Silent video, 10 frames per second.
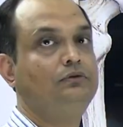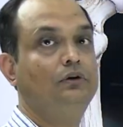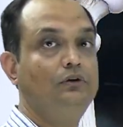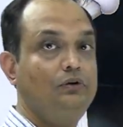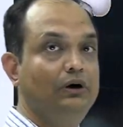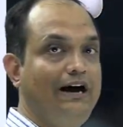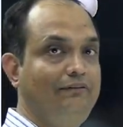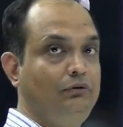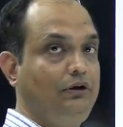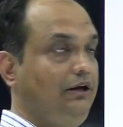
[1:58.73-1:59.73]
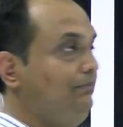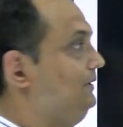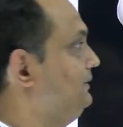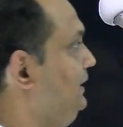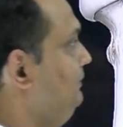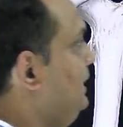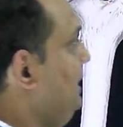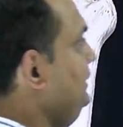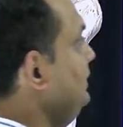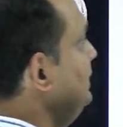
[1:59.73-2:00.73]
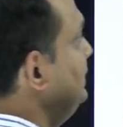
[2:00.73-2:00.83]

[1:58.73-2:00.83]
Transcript: so you have to keep this thing in mind